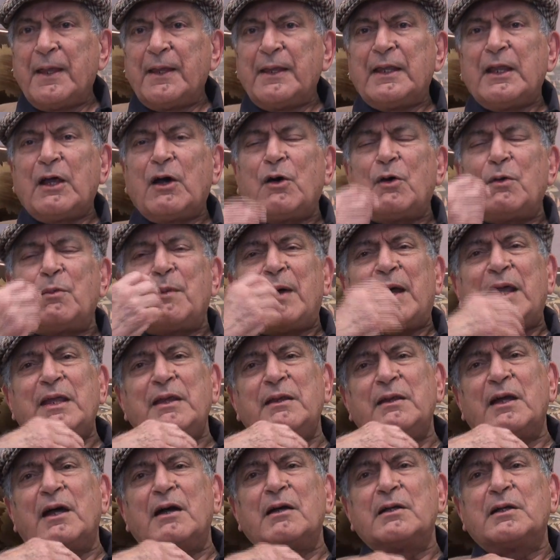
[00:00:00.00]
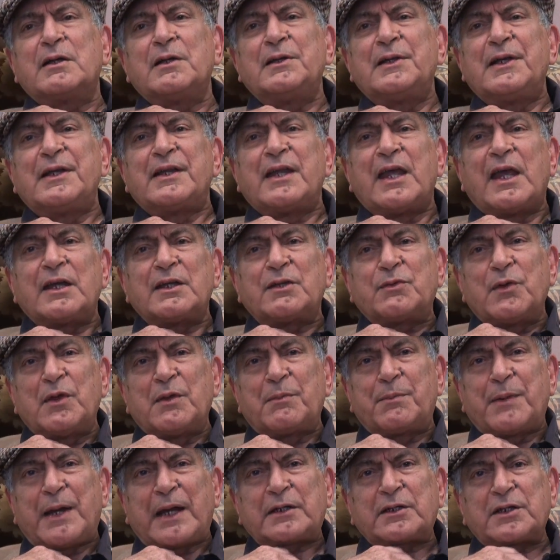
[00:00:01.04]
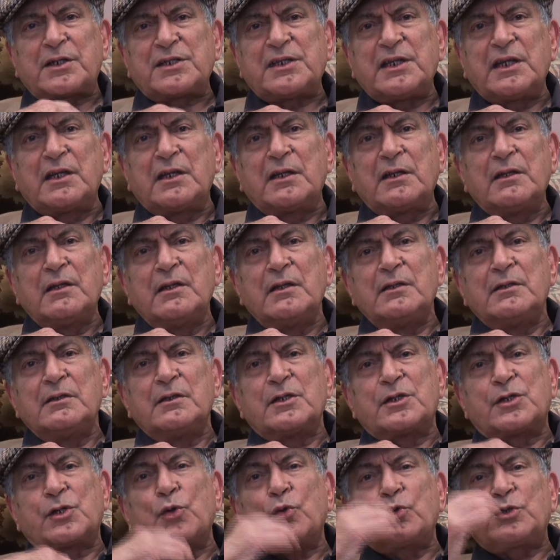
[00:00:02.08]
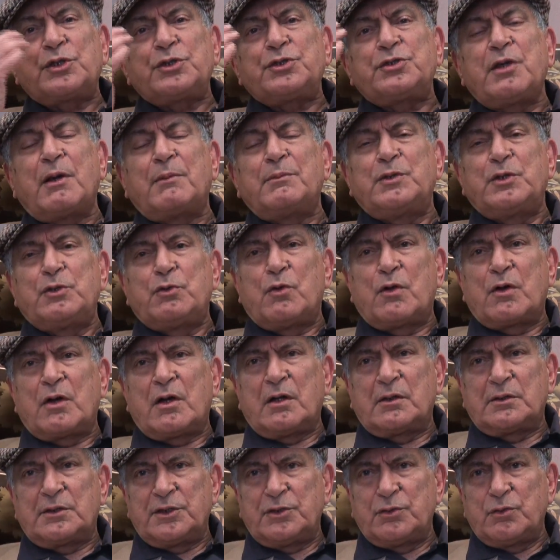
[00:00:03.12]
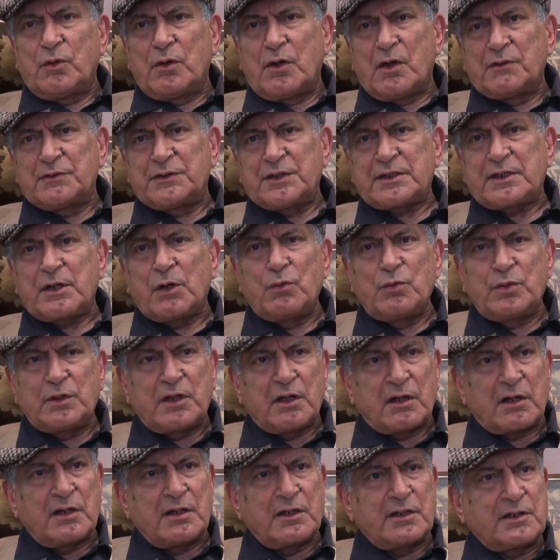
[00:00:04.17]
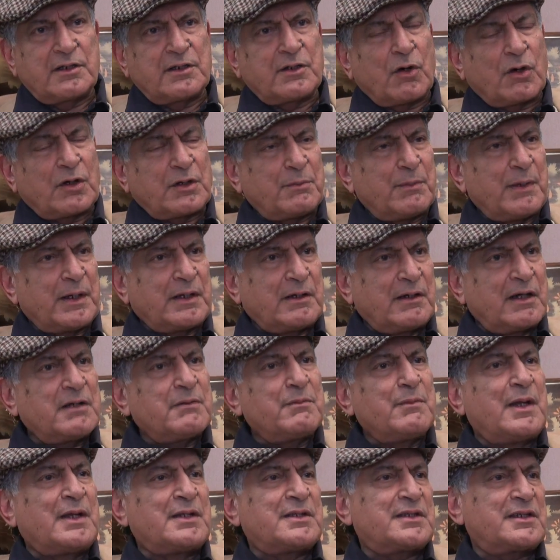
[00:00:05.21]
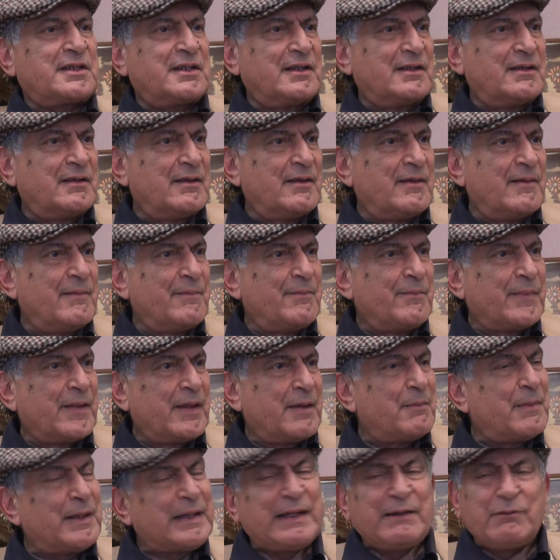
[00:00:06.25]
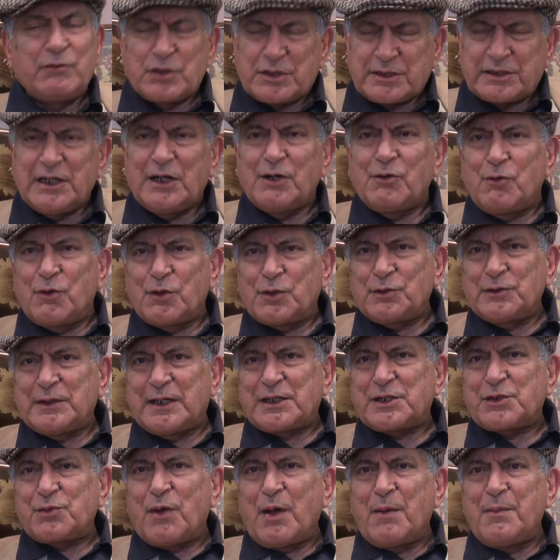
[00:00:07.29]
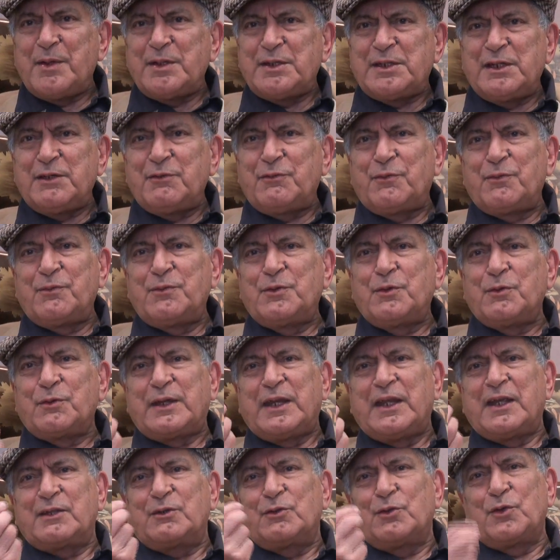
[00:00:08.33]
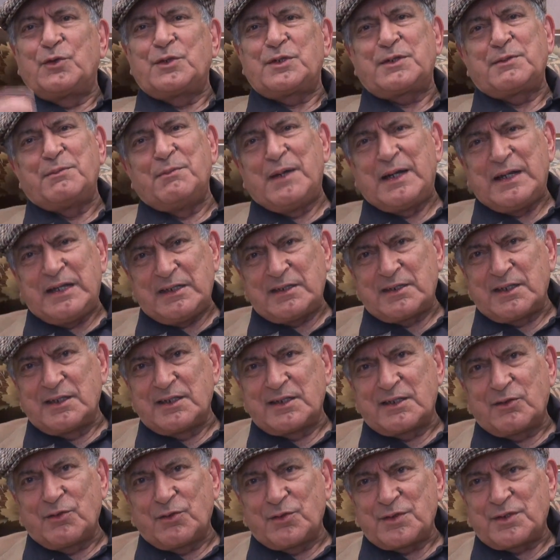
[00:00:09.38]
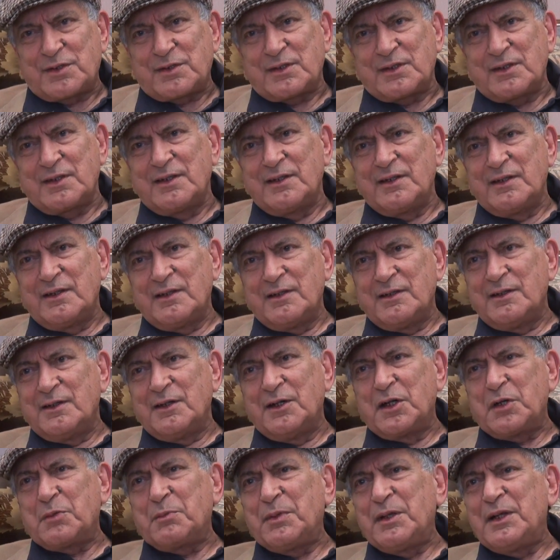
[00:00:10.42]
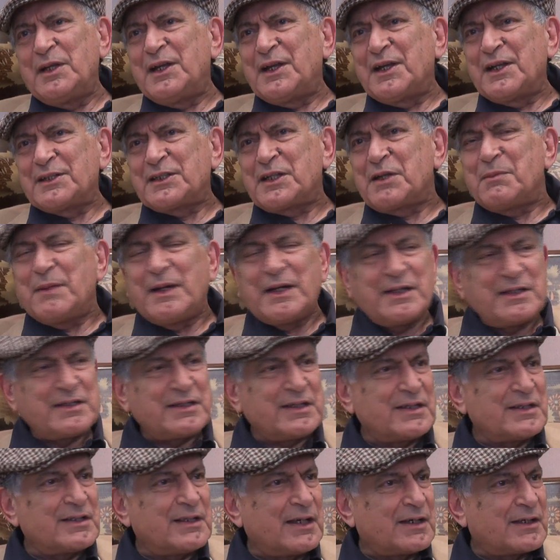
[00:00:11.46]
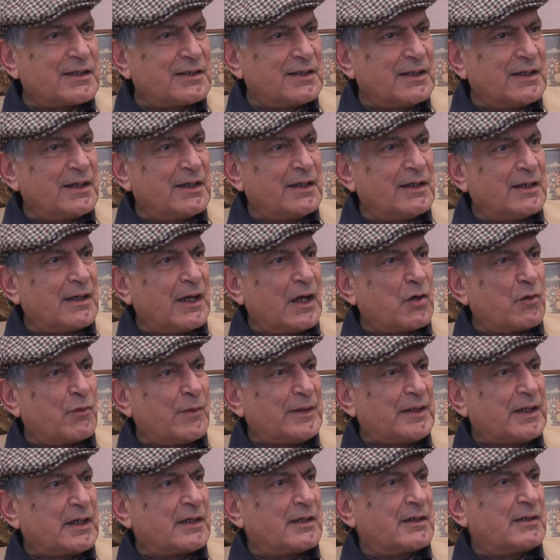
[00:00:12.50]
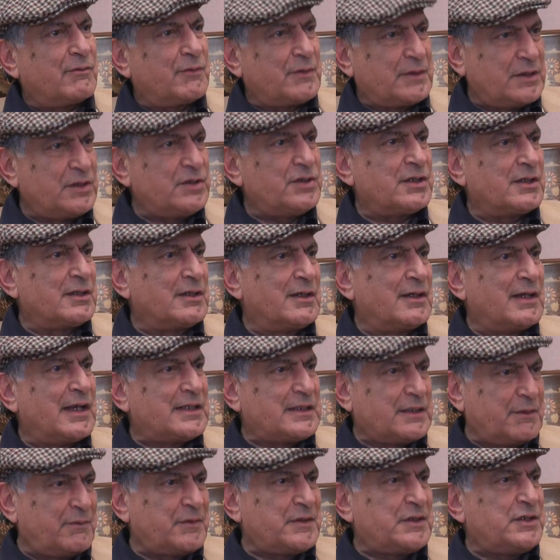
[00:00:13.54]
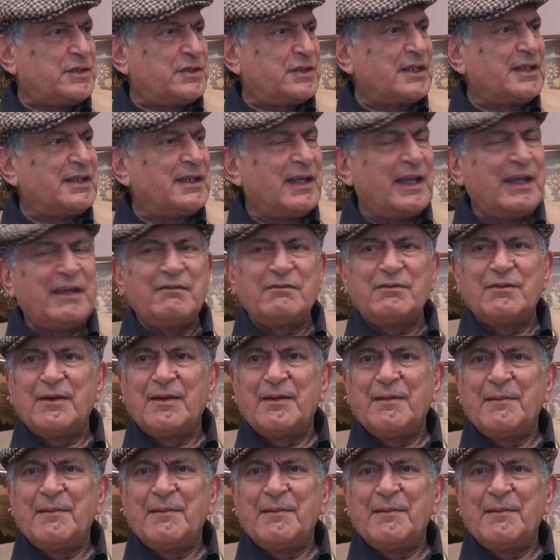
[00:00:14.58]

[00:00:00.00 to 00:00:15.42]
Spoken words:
Now, my uncle and aunt were practicing Srut Shabd Yoga, the yoga of the sound current taught by Great Master. But they would still go to that Swamiji to take those medicines, those herbal and other medicines that the Ayurvedic physician, as a physician, he gave.